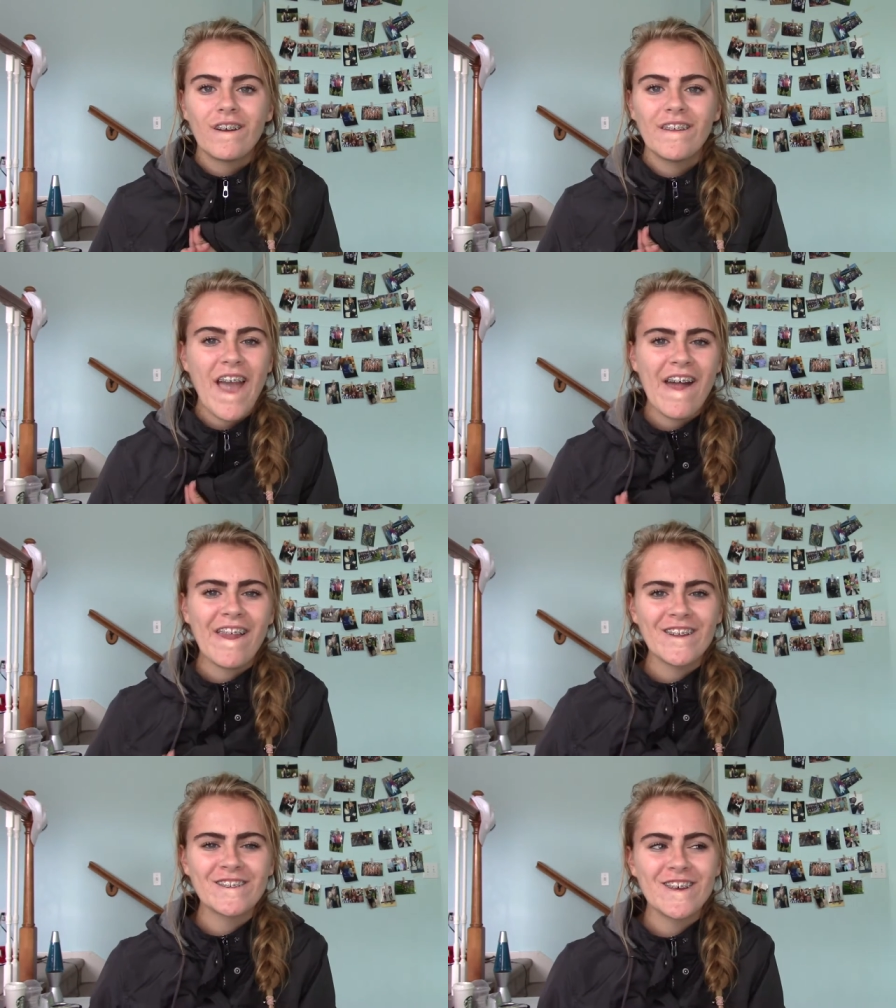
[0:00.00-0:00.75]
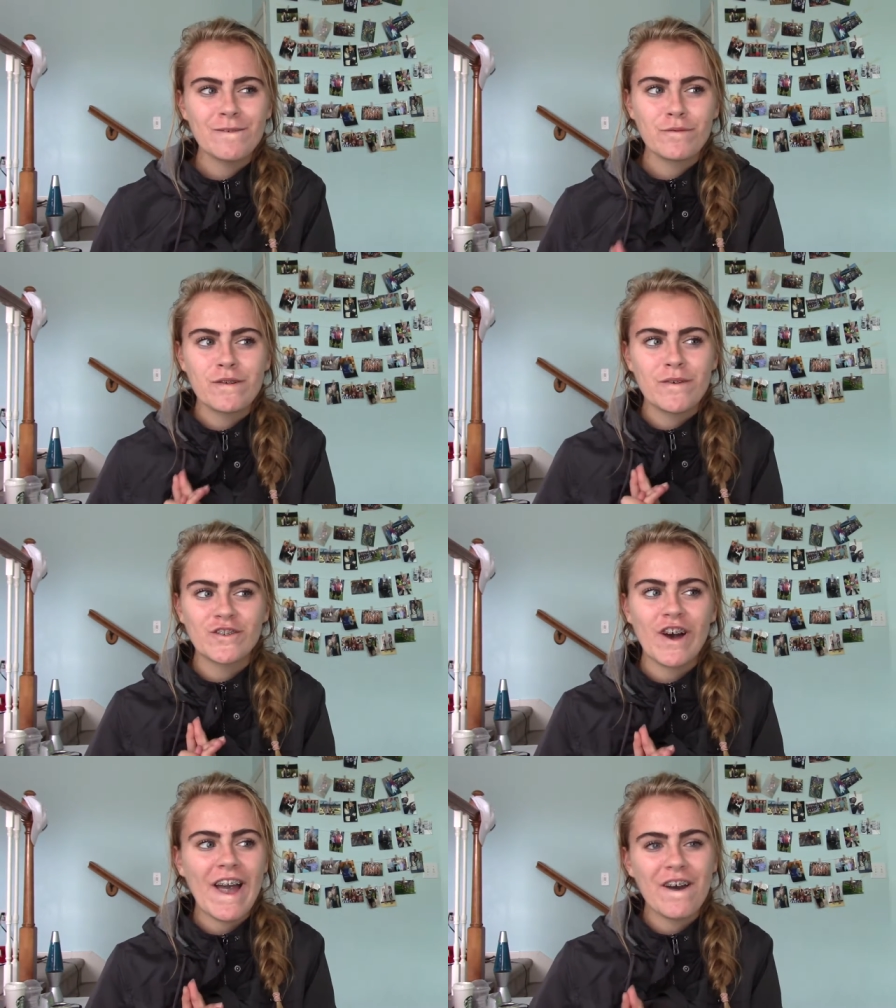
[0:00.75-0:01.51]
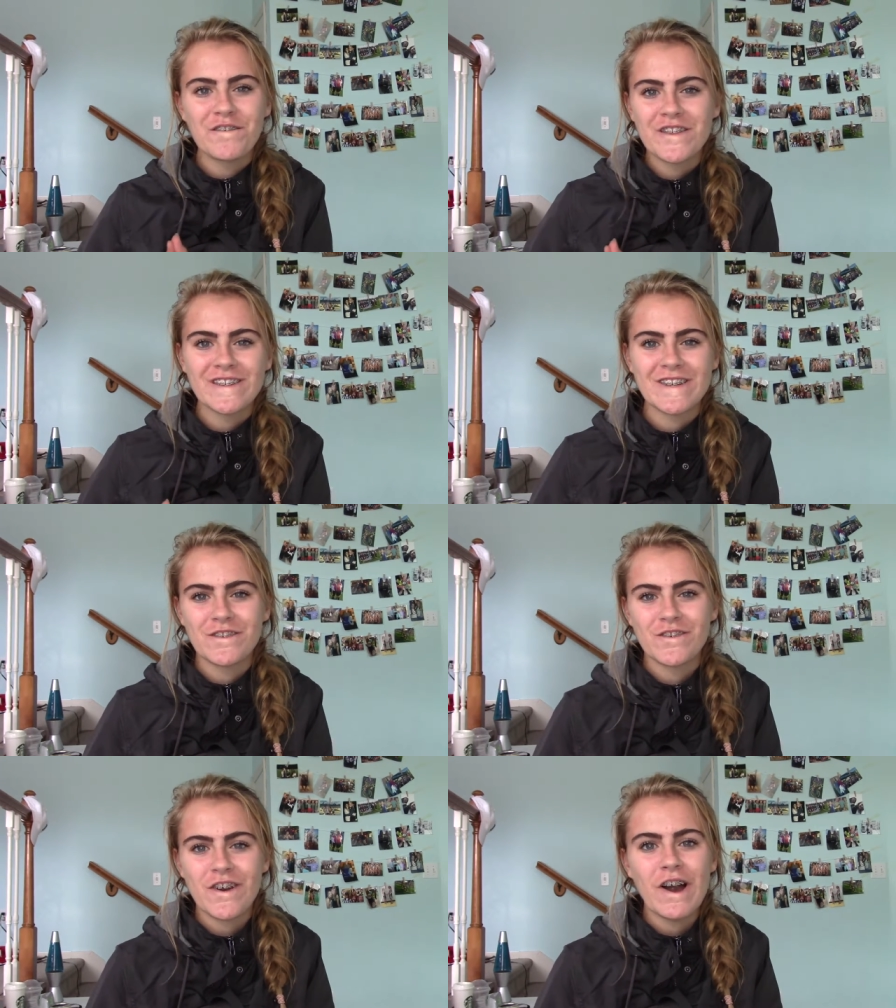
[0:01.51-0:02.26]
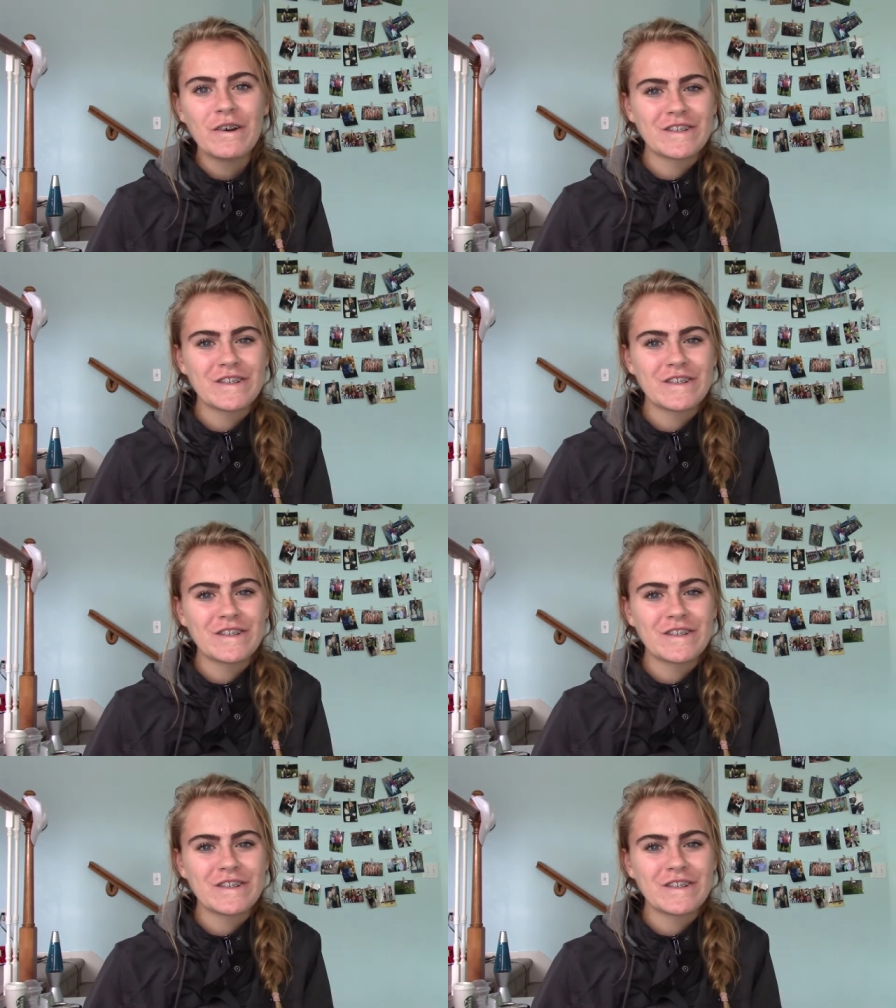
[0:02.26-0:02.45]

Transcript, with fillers: Yeah, that's like pretty much all I have for this intro,